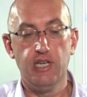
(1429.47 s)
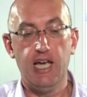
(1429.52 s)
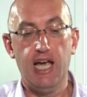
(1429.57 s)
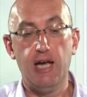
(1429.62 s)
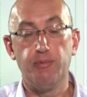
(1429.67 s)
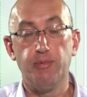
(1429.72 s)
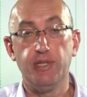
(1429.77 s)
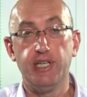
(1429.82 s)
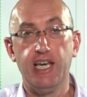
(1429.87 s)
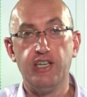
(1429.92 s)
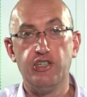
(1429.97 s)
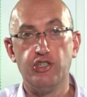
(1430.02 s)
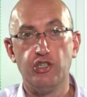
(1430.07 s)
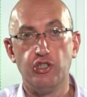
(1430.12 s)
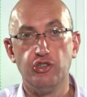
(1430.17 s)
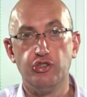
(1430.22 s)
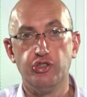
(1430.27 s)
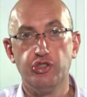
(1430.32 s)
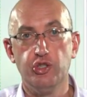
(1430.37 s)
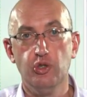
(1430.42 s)
application
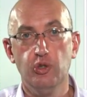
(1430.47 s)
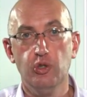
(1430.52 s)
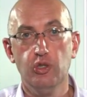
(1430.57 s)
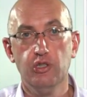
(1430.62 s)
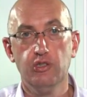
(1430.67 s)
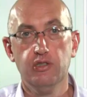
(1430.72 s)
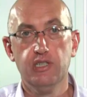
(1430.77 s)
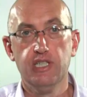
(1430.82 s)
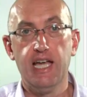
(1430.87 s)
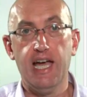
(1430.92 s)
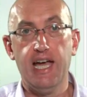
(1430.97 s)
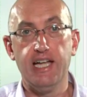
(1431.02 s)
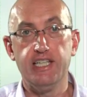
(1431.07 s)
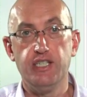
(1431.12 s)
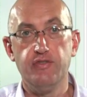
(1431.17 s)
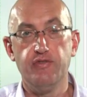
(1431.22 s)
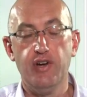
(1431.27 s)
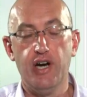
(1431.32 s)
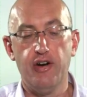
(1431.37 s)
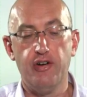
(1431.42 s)
control,
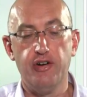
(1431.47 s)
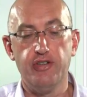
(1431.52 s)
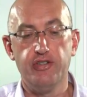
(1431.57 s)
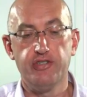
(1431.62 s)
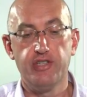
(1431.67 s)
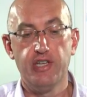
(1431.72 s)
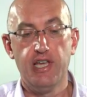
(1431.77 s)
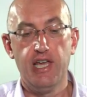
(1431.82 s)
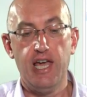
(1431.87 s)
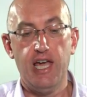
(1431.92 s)
antivirus,